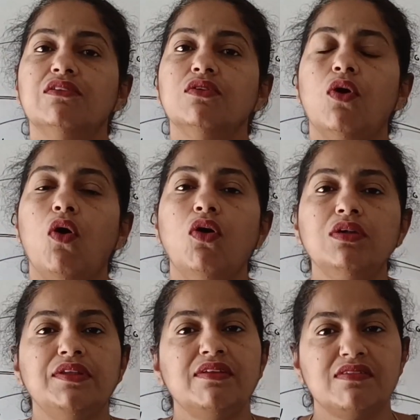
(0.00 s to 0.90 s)
So
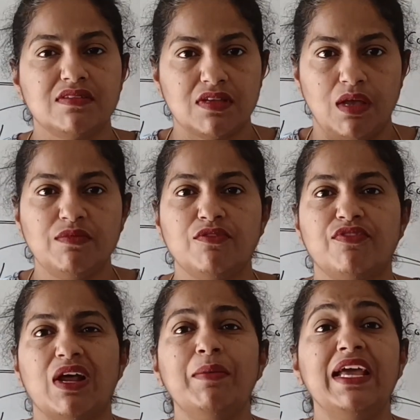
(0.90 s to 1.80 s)
all these stems
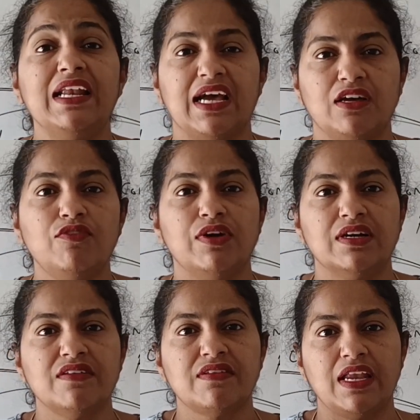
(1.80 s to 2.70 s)
from a lack of
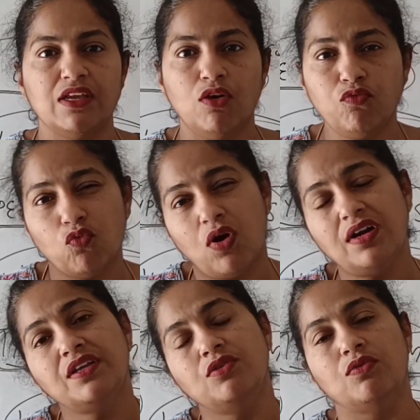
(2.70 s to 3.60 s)
understanding of
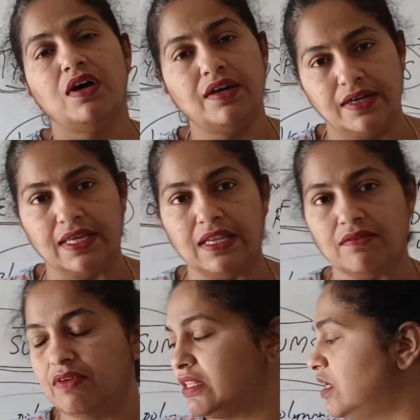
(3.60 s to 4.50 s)
what you are
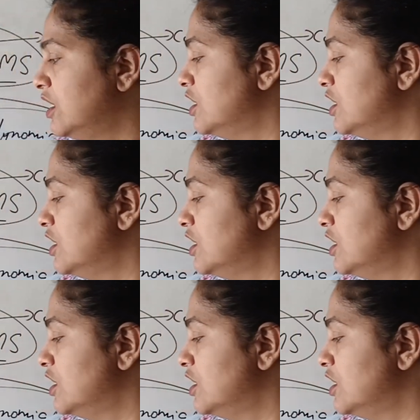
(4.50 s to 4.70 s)
dealing with.